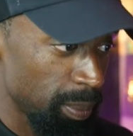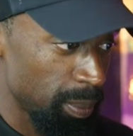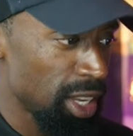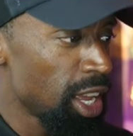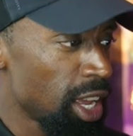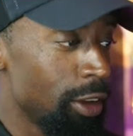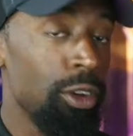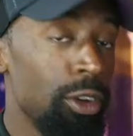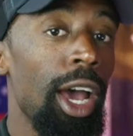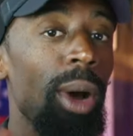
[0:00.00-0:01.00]
If you're not
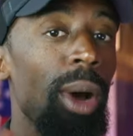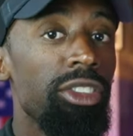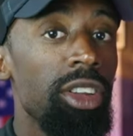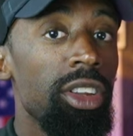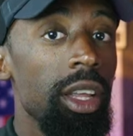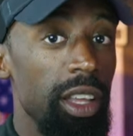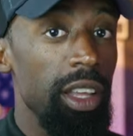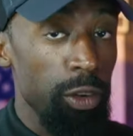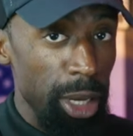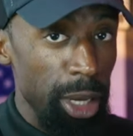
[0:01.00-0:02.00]
watching, the
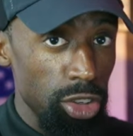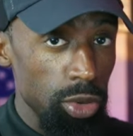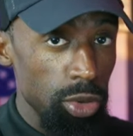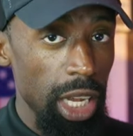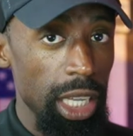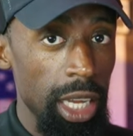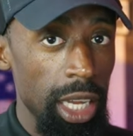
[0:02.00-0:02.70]
information you take in,